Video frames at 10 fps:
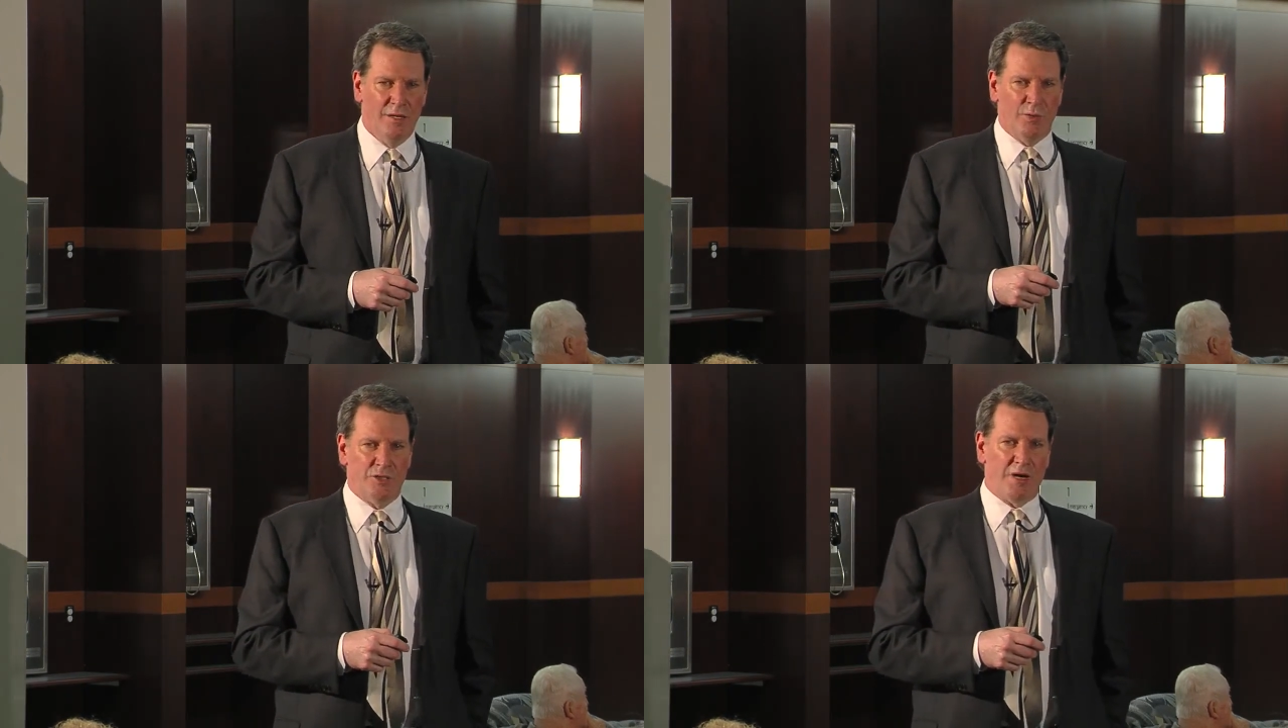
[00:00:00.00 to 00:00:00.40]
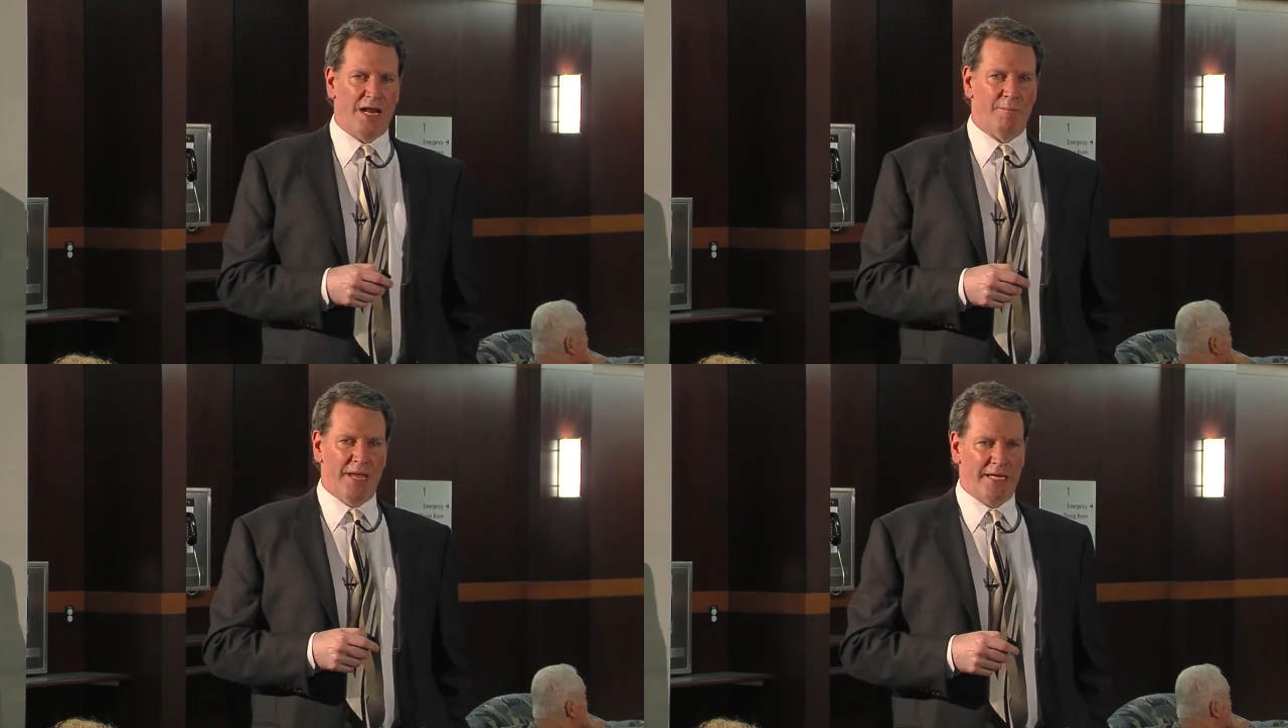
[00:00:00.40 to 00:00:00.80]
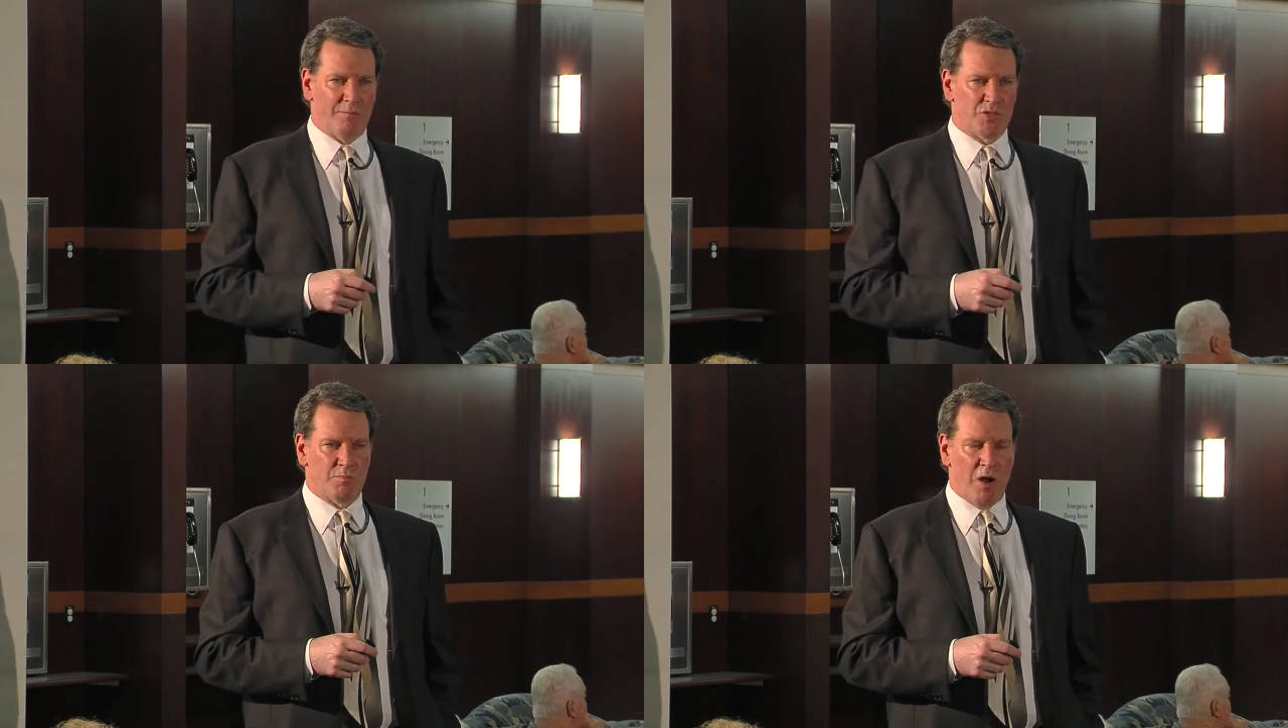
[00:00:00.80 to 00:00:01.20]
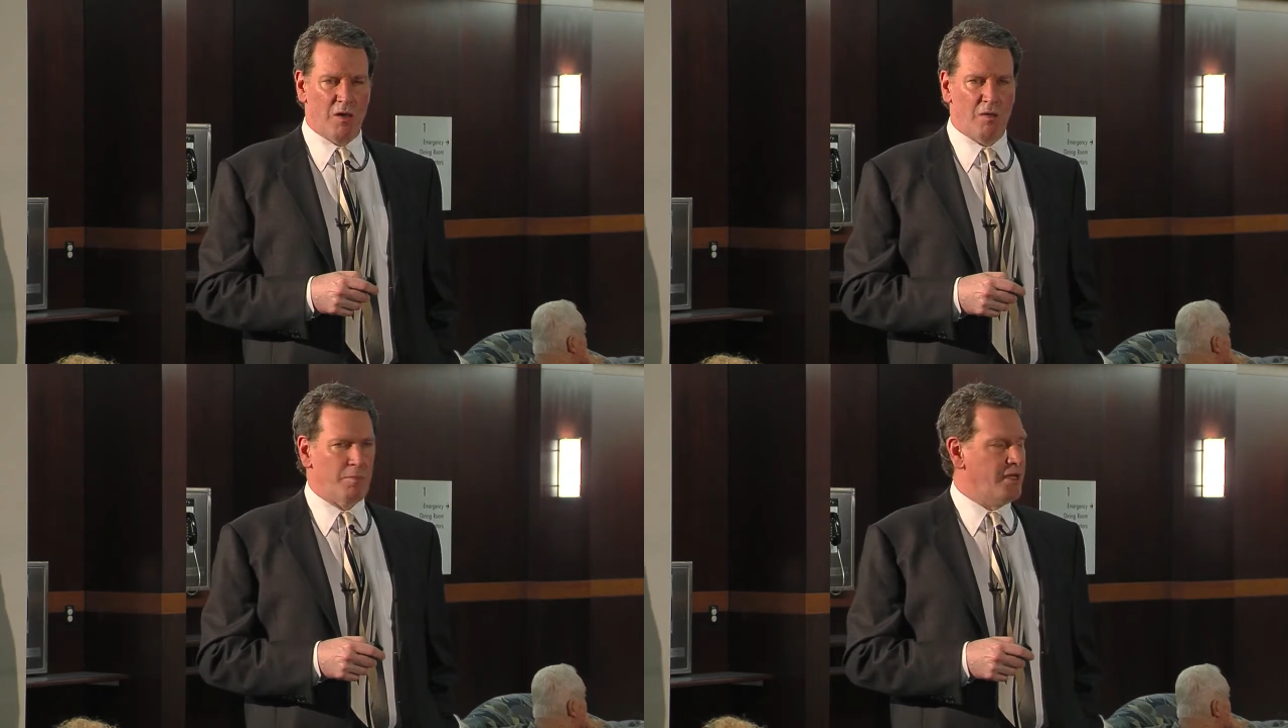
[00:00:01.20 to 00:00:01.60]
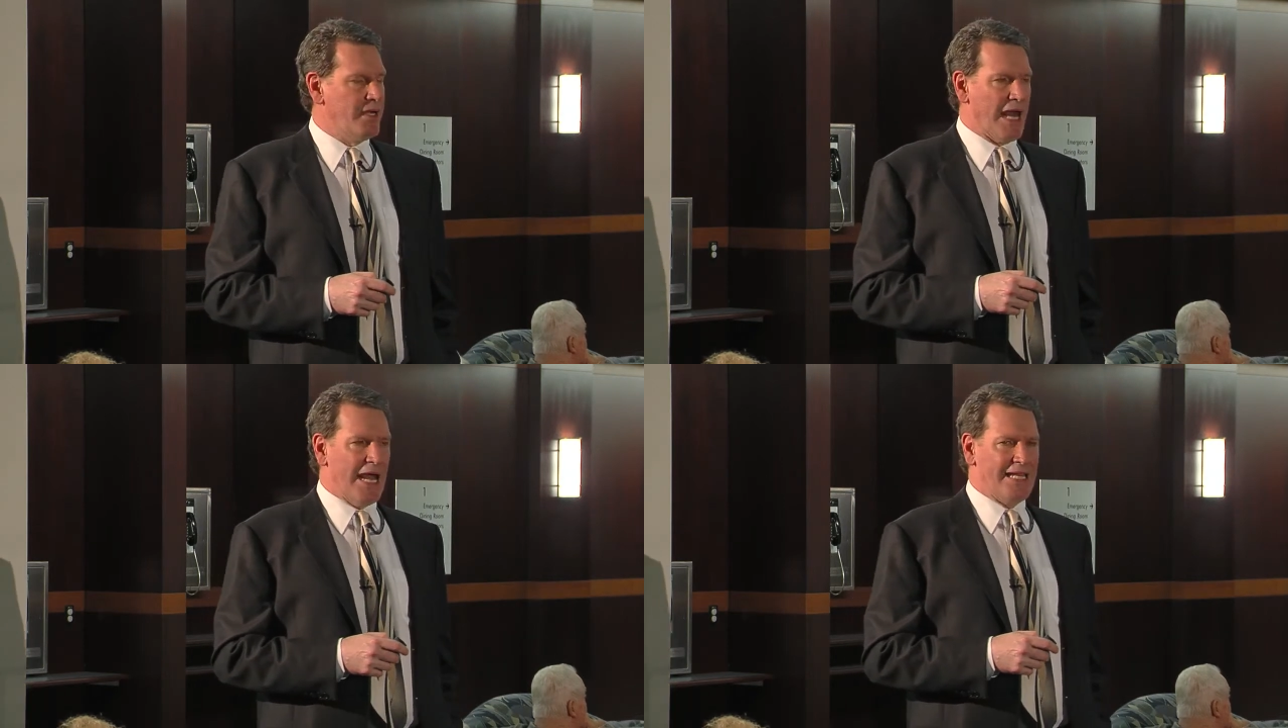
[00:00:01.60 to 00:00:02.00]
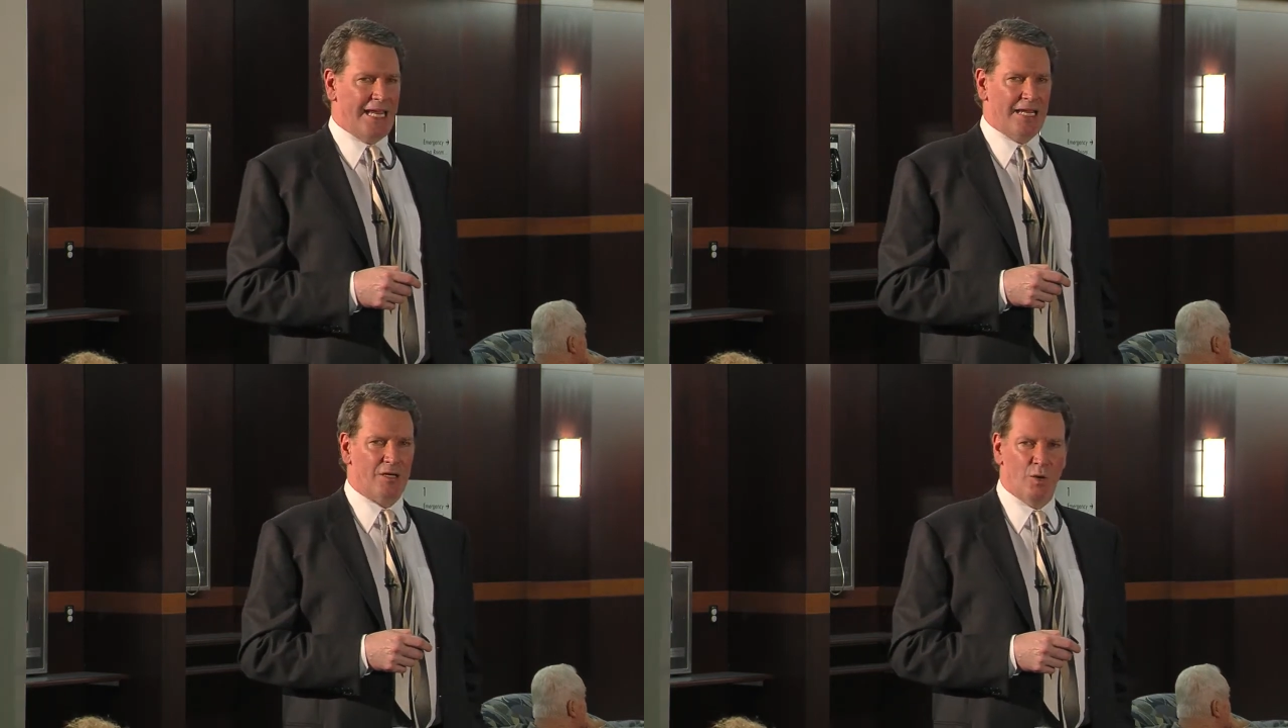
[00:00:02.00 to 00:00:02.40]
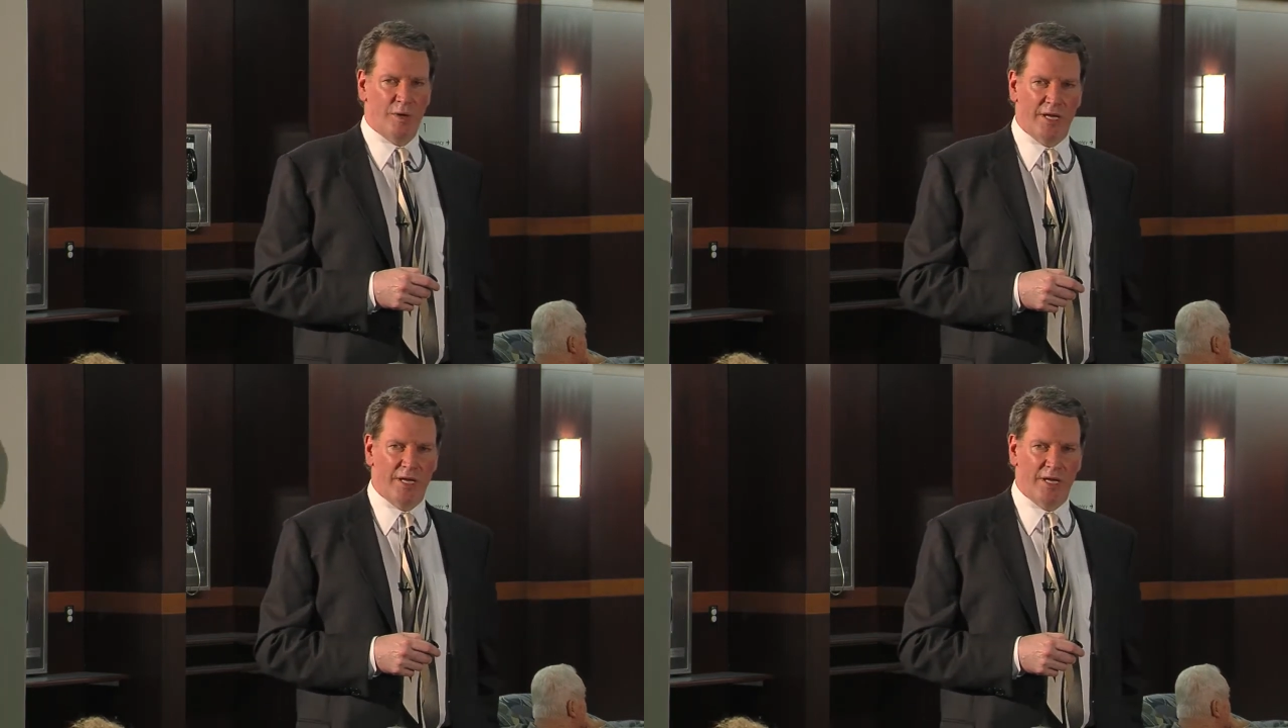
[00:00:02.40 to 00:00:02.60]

We try to make them small, but I can't go